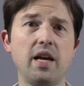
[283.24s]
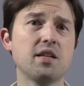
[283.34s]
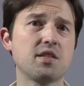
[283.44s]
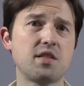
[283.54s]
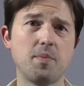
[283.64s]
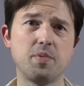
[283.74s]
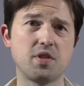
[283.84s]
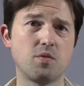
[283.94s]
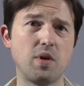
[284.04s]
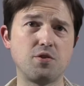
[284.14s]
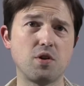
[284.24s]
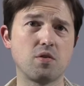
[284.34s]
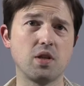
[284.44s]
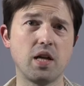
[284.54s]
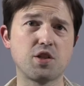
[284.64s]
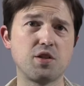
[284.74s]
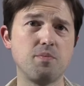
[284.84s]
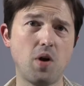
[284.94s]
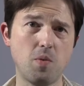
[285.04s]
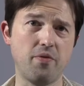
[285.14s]
Next up is the Retro Collection
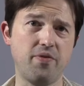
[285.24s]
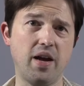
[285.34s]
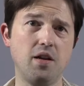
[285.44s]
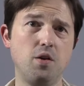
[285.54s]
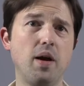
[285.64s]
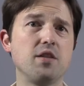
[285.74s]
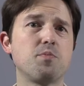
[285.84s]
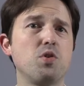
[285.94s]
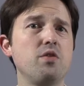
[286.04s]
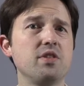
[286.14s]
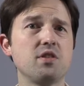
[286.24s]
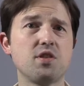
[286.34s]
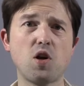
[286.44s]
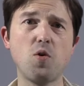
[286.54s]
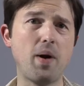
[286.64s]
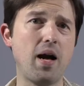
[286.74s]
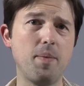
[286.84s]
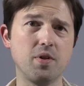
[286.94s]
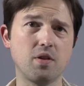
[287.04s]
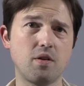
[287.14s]
Boba Fett, who has proven so
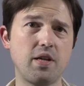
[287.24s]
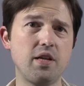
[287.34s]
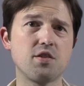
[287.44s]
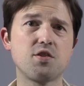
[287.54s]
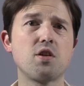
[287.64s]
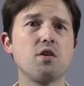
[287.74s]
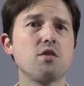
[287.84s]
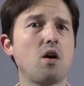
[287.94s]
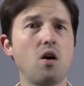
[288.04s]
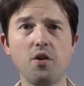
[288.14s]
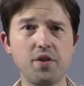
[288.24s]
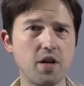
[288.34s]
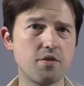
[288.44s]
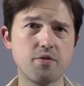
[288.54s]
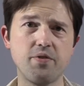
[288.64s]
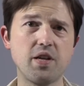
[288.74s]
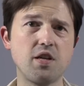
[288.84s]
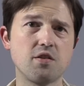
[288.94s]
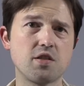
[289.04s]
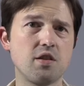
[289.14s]
popular he has turned all the other
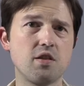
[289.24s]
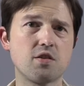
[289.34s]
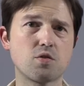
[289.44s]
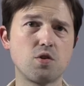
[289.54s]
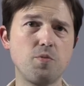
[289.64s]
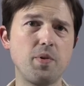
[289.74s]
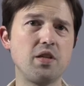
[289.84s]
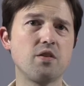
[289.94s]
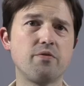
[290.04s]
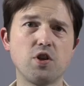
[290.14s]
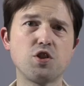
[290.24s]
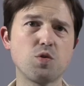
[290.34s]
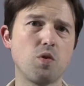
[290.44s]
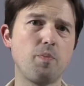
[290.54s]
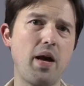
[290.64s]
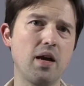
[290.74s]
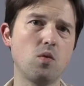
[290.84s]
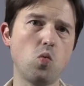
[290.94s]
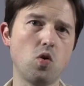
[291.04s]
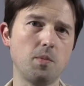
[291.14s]
figures in this group into virtual peg
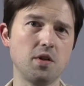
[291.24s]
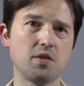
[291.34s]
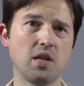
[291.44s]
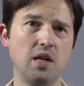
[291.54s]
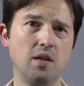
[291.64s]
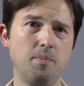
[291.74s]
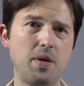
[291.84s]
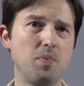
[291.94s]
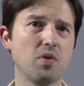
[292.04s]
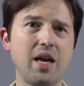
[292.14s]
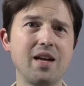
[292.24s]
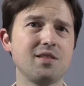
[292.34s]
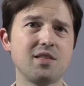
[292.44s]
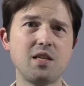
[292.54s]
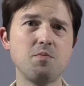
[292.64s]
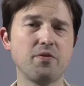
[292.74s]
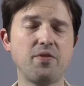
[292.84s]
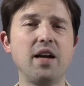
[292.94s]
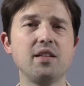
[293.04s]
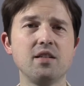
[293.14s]
warmers. People can't seem to
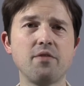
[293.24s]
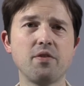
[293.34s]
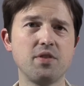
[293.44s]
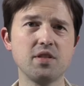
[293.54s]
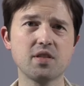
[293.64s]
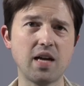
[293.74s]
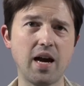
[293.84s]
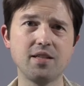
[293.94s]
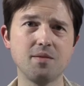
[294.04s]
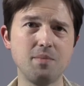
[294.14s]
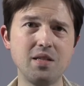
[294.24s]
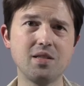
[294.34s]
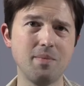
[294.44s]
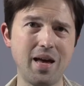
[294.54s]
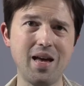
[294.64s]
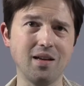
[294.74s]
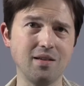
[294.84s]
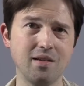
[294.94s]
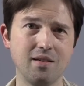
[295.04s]
find enough of this guy to meet demand.